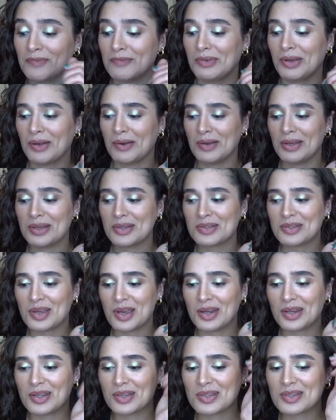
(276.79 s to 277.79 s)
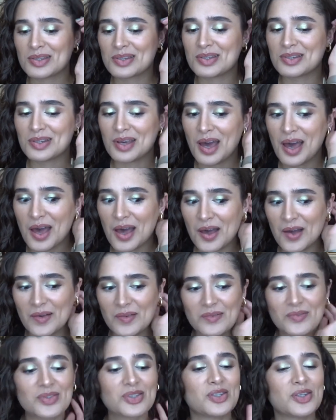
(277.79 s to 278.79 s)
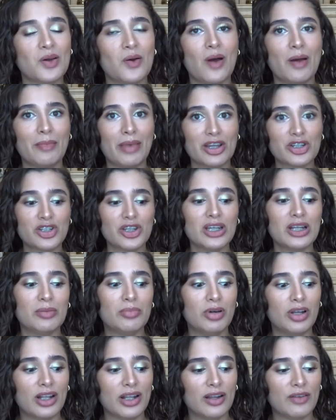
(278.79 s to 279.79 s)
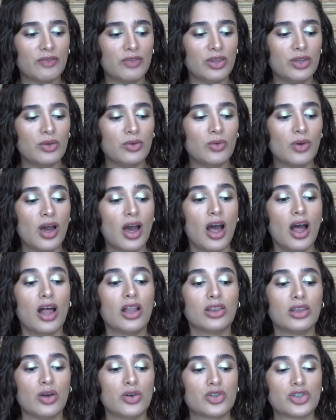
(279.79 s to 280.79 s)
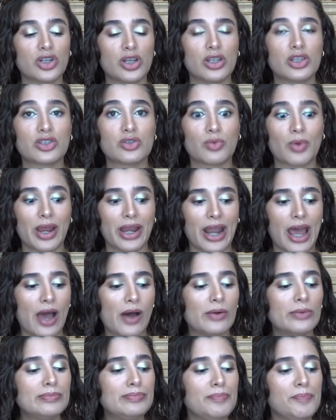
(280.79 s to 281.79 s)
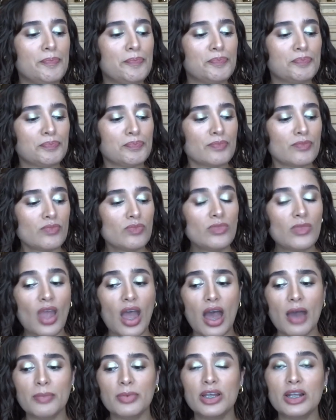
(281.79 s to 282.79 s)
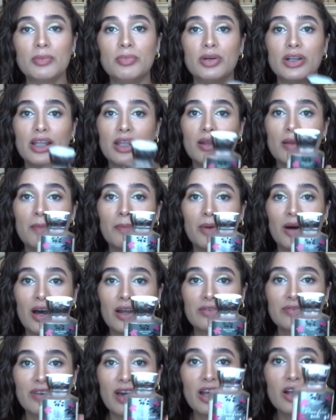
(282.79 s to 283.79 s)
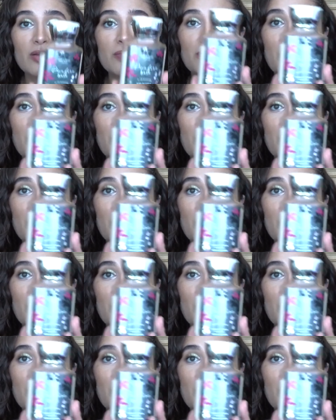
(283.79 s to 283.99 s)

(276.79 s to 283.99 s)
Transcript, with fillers: Very exciting stuff. So I'm actually going to put in a few lotions right now. I'm gonna put in Bonfire